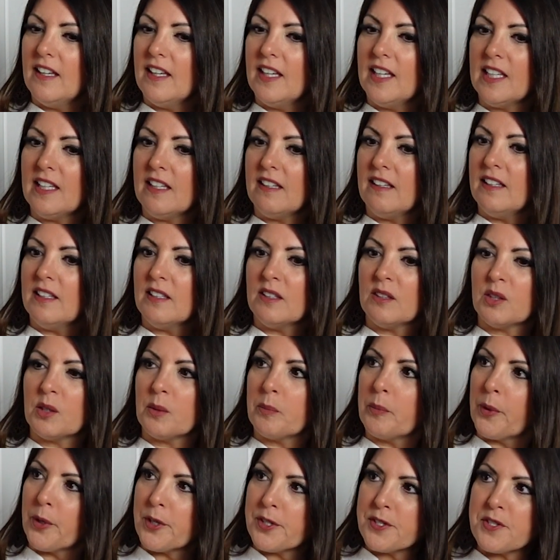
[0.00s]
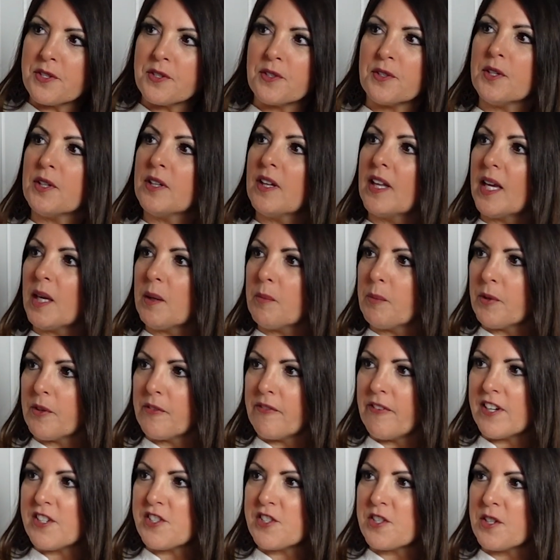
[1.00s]
in the personal and
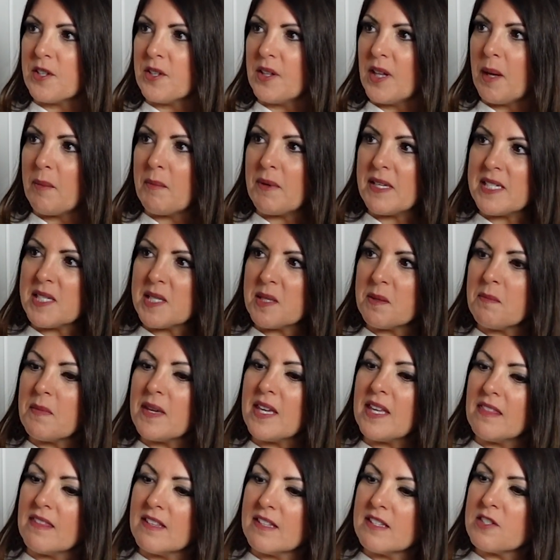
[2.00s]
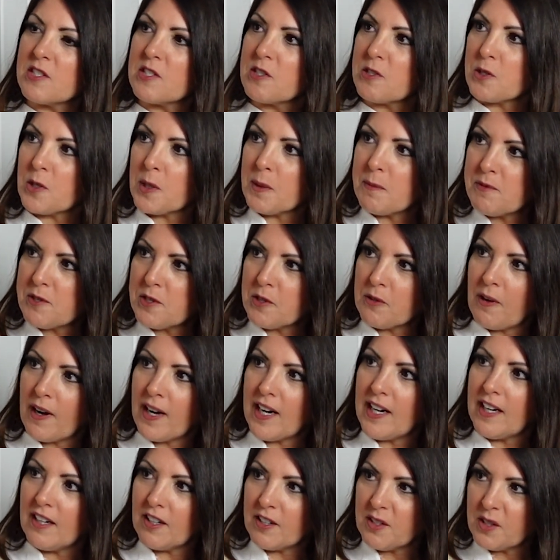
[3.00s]
professional. I mean, to me, this description
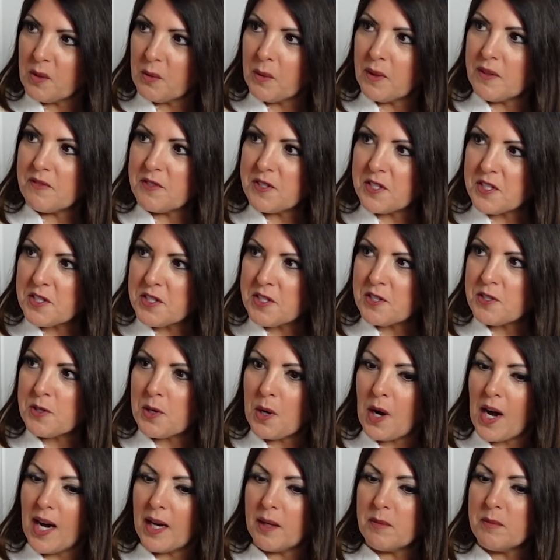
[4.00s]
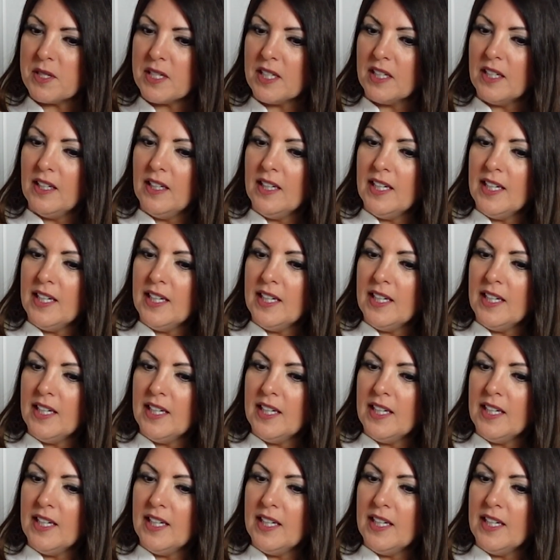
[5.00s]
right here that we've just described